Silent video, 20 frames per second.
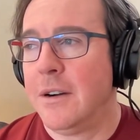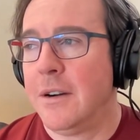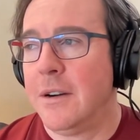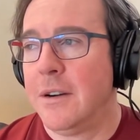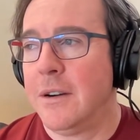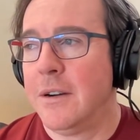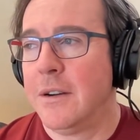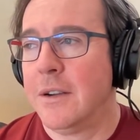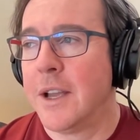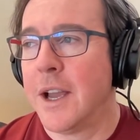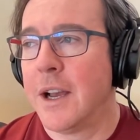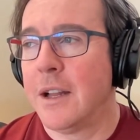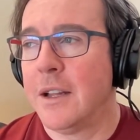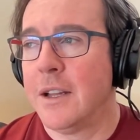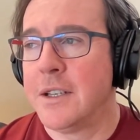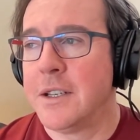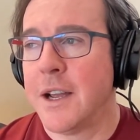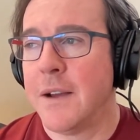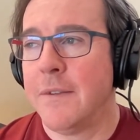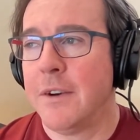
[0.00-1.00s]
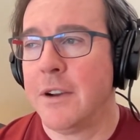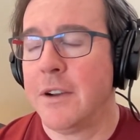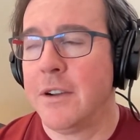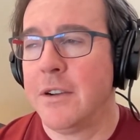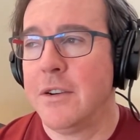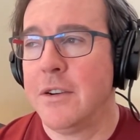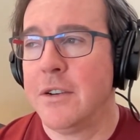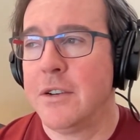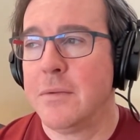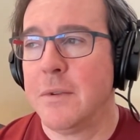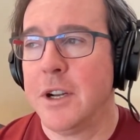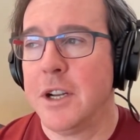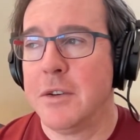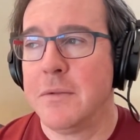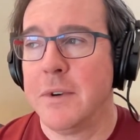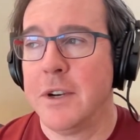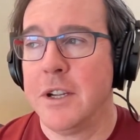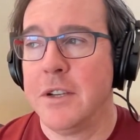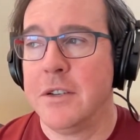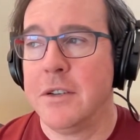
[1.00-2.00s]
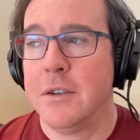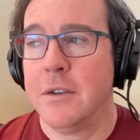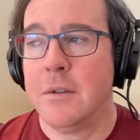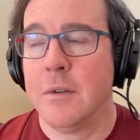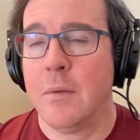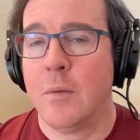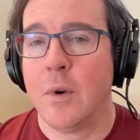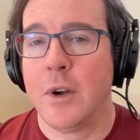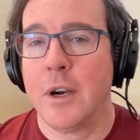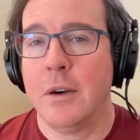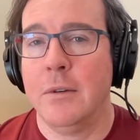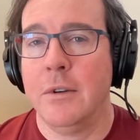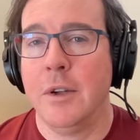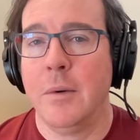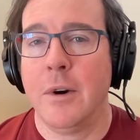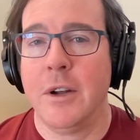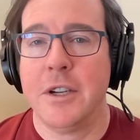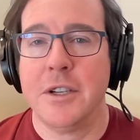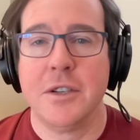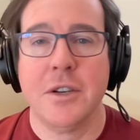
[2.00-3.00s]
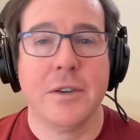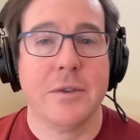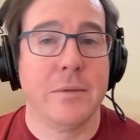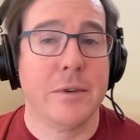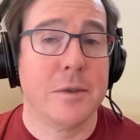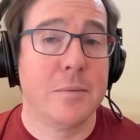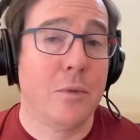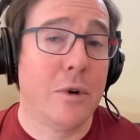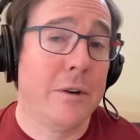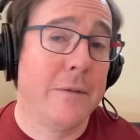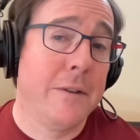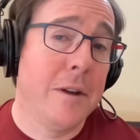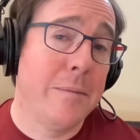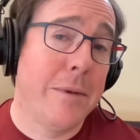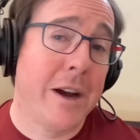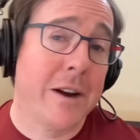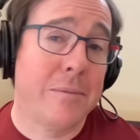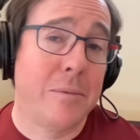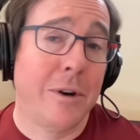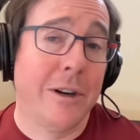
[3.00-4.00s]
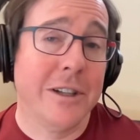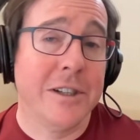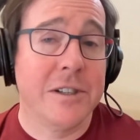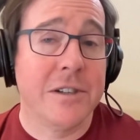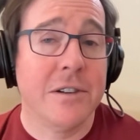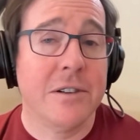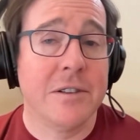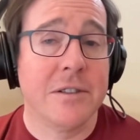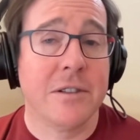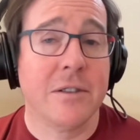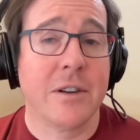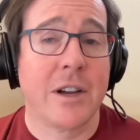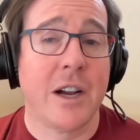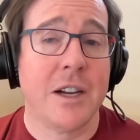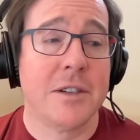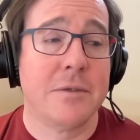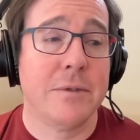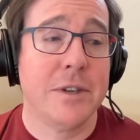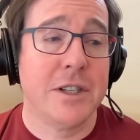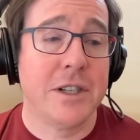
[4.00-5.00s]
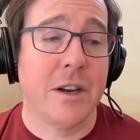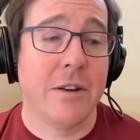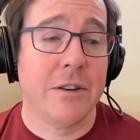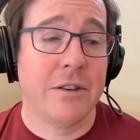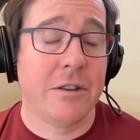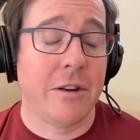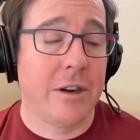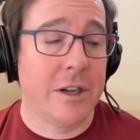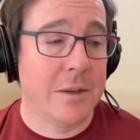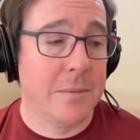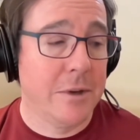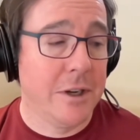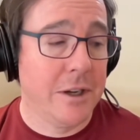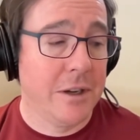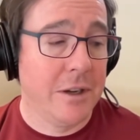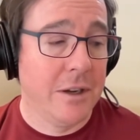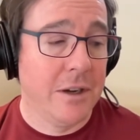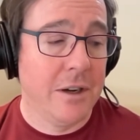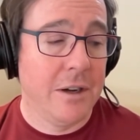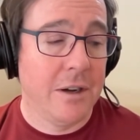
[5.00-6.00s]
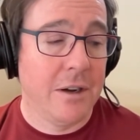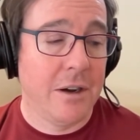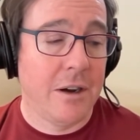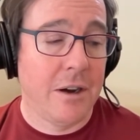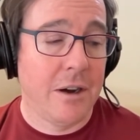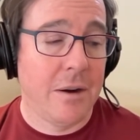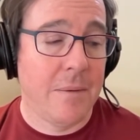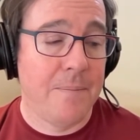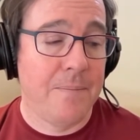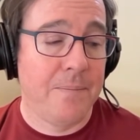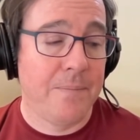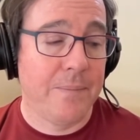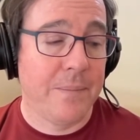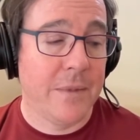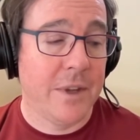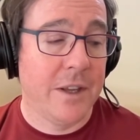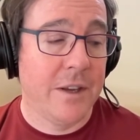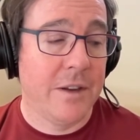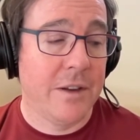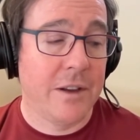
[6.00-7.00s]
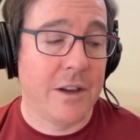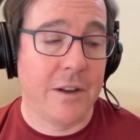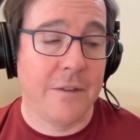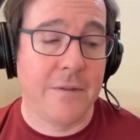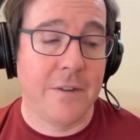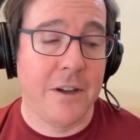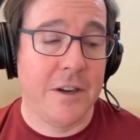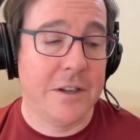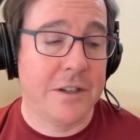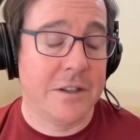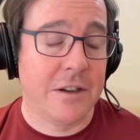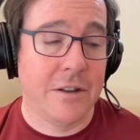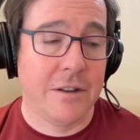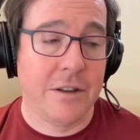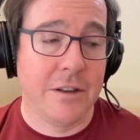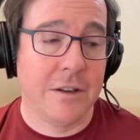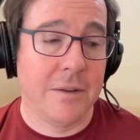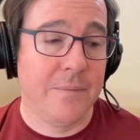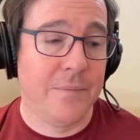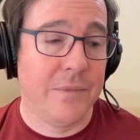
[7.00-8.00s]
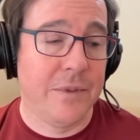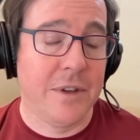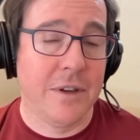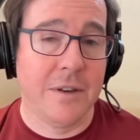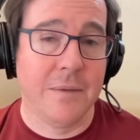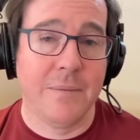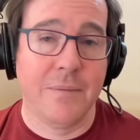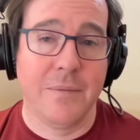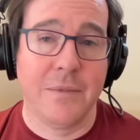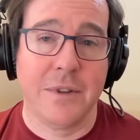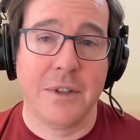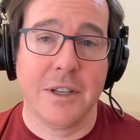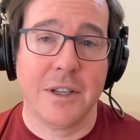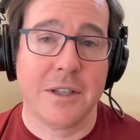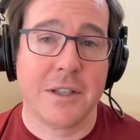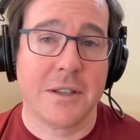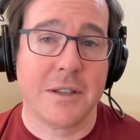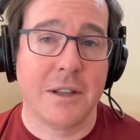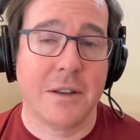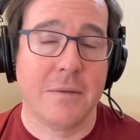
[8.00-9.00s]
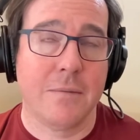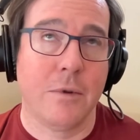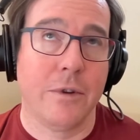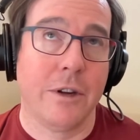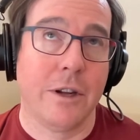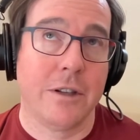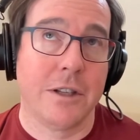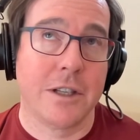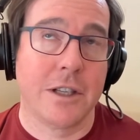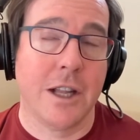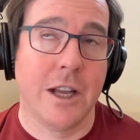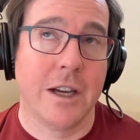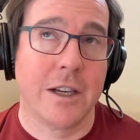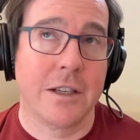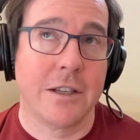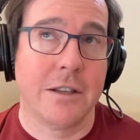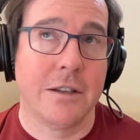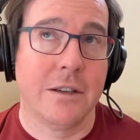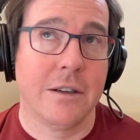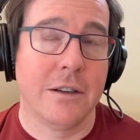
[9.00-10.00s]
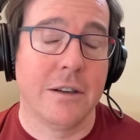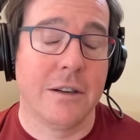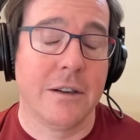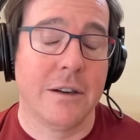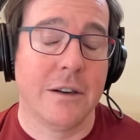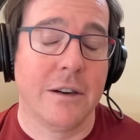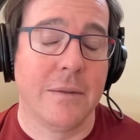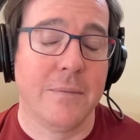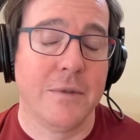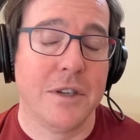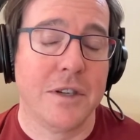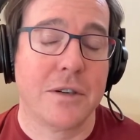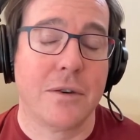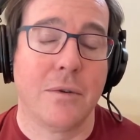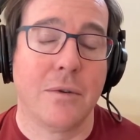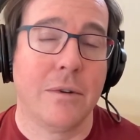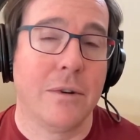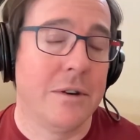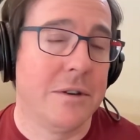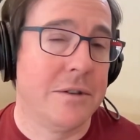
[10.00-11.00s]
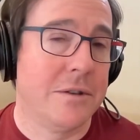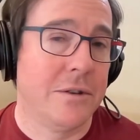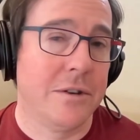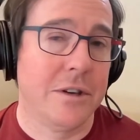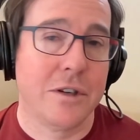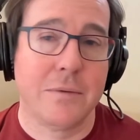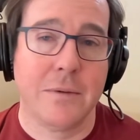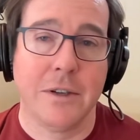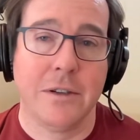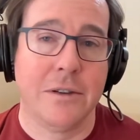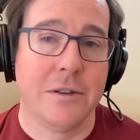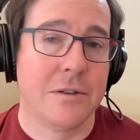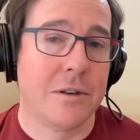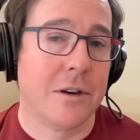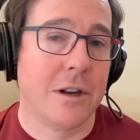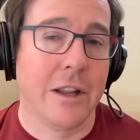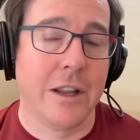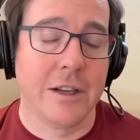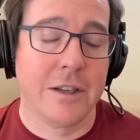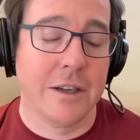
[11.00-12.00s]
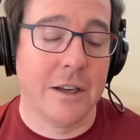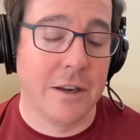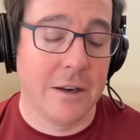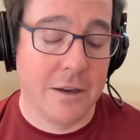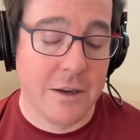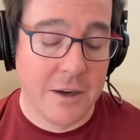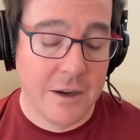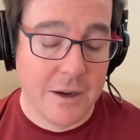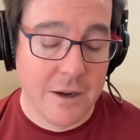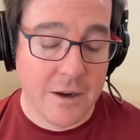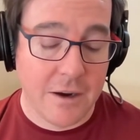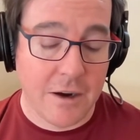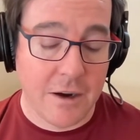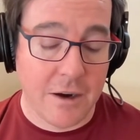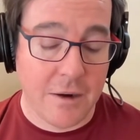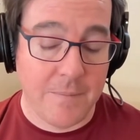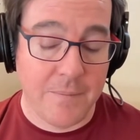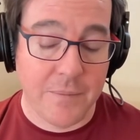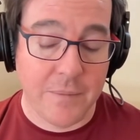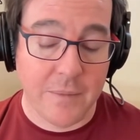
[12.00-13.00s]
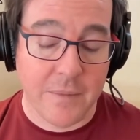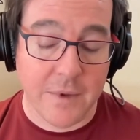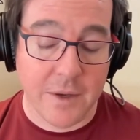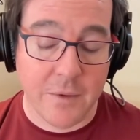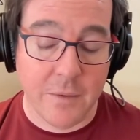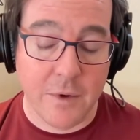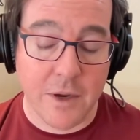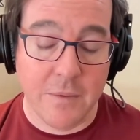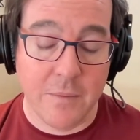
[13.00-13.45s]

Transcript: yeah, let's have a good 2022. What I really want, as usual, is more feedback from our listeners. So, guys, reach out and talk to me. Um, you can find us on the the well, not the Slacks, the uh, Discords, or the Twitters, or the LinkedIn. Um, we